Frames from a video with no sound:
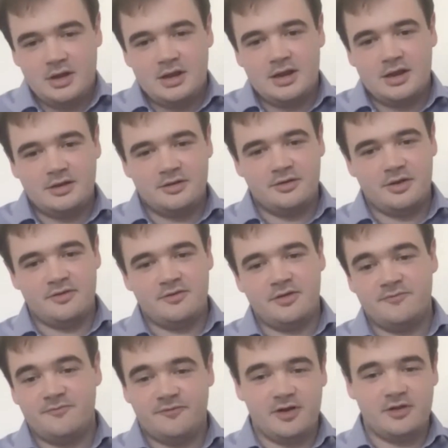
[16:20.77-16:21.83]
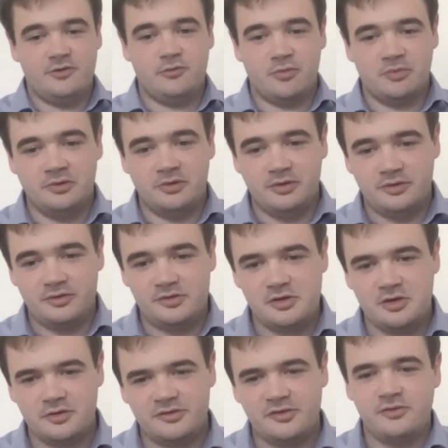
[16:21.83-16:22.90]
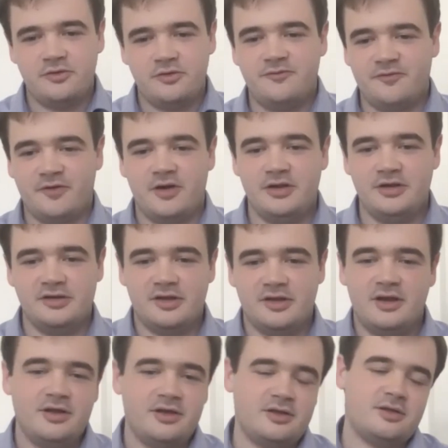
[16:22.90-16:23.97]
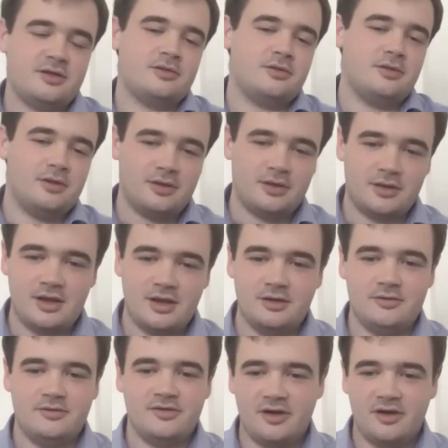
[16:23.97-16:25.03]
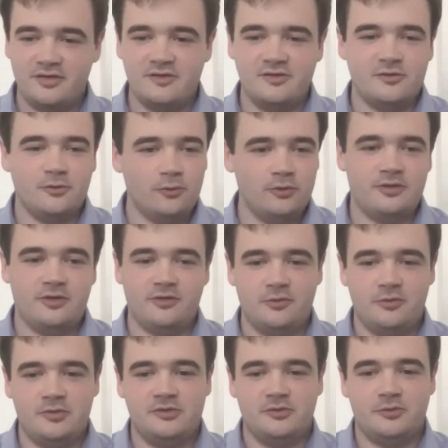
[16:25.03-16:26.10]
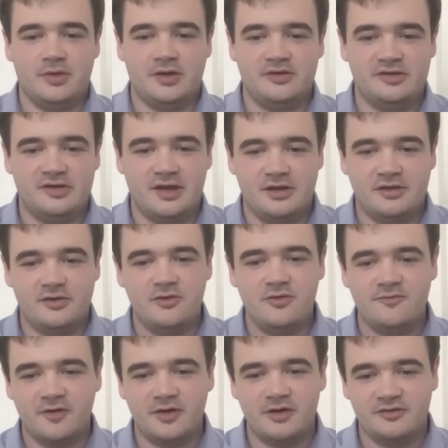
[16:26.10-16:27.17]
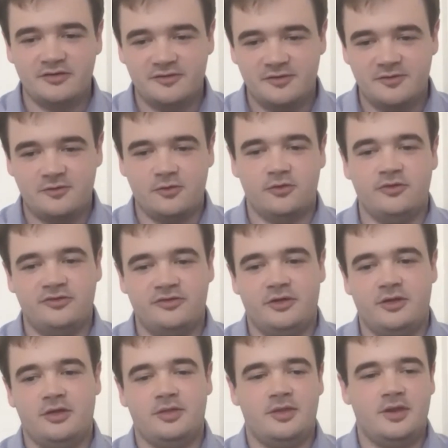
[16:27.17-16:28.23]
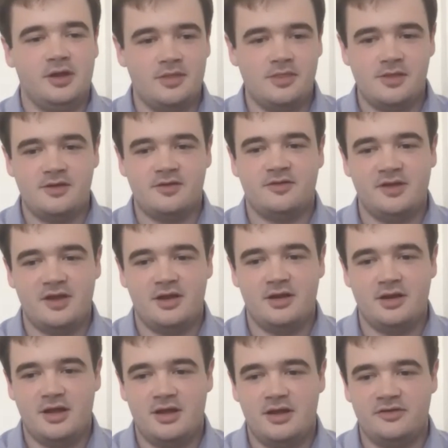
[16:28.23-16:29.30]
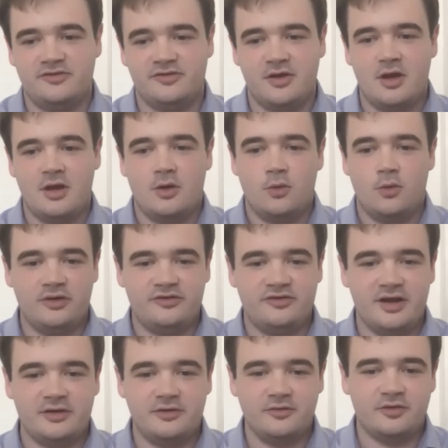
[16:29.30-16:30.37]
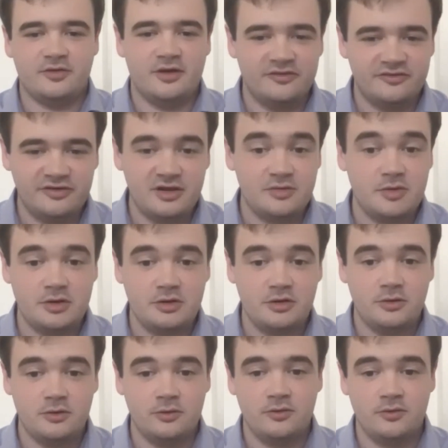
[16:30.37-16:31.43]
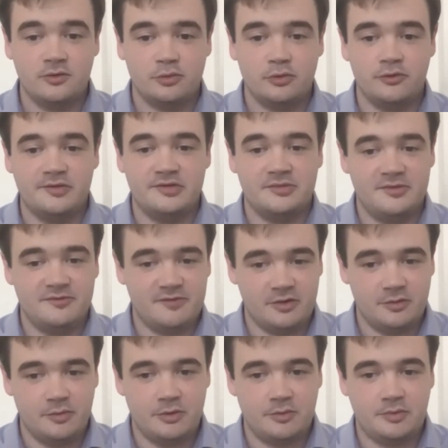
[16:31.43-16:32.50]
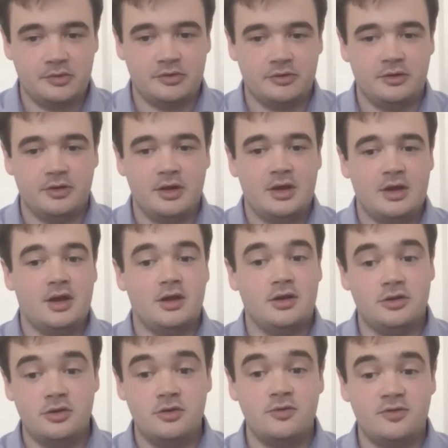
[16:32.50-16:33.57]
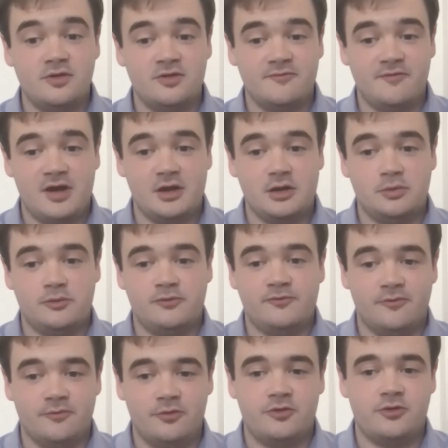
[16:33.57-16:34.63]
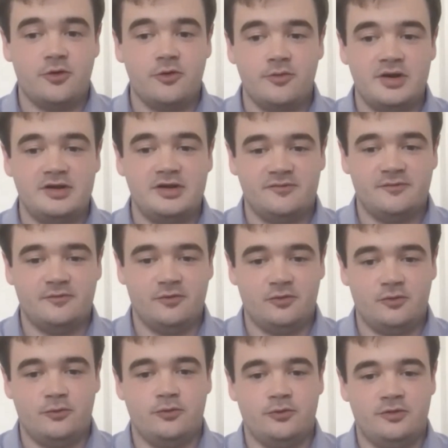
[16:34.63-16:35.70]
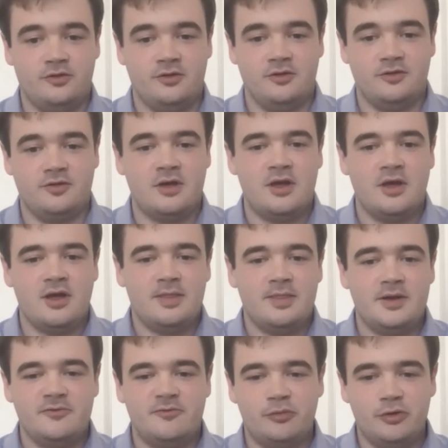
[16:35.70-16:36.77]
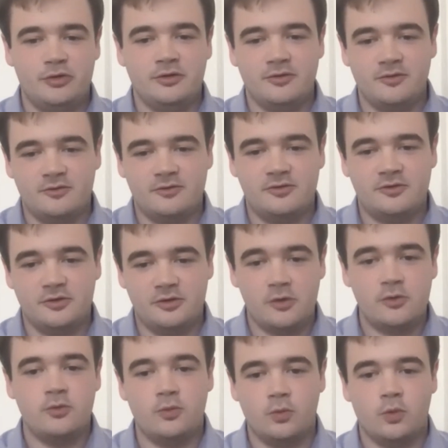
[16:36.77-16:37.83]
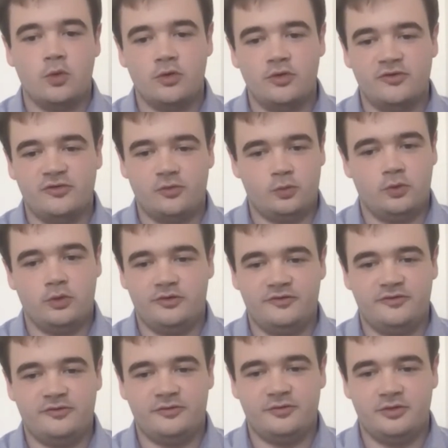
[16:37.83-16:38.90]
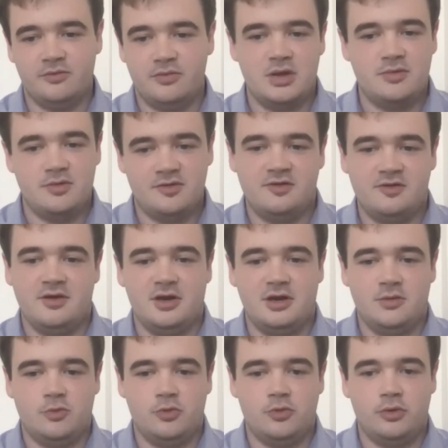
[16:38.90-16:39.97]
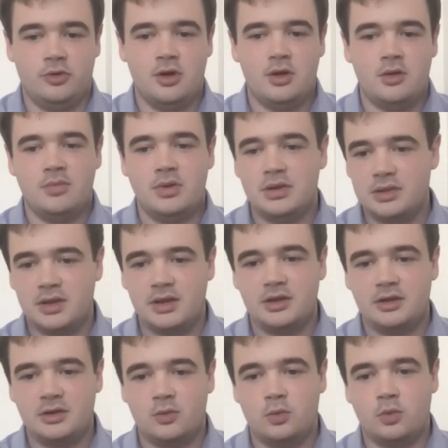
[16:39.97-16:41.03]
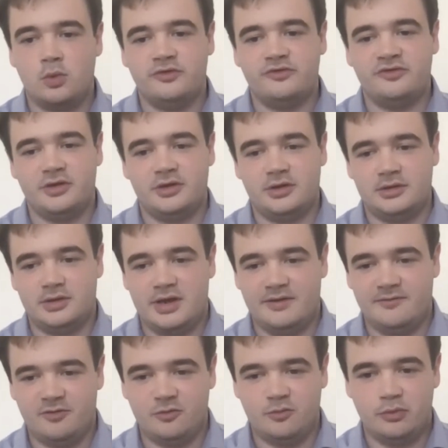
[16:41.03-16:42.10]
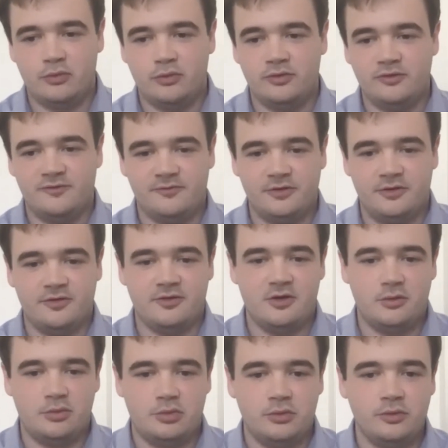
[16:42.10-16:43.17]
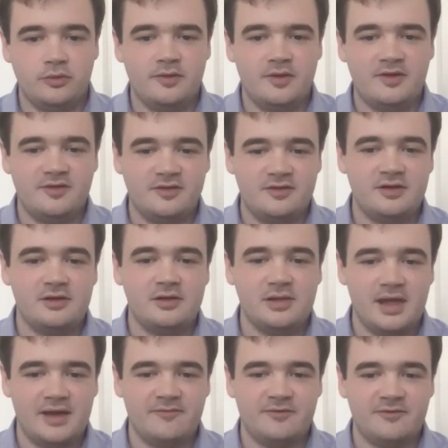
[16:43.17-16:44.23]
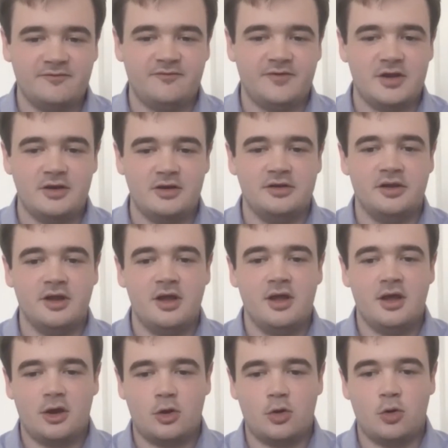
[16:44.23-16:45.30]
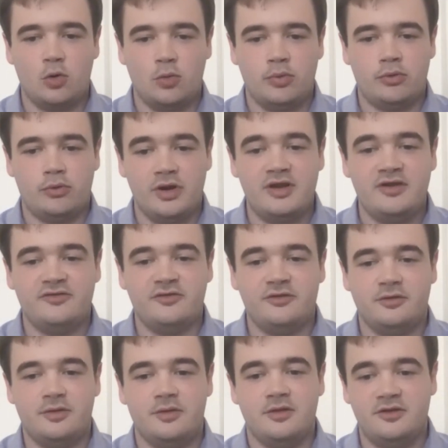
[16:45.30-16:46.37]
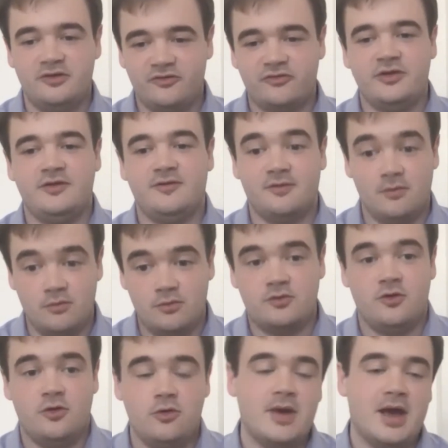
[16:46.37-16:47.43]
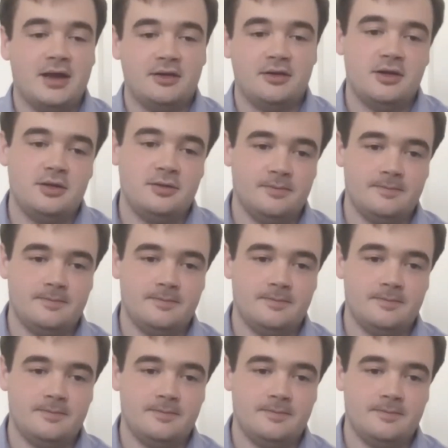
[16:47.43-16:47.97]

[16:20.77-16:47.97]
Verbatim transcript: And, and and finally, Robin, you know, don't you find it, and it again ties into all the things we've been talking about today, don't you find it just astonishing that in this day and age, where channels like GB News are proving to be very popular and news is available from so many different sources that if Britons don't want to watch the BBC anymore, but like watching live sport, for example, they still have to fund a corporation that treats them so badly.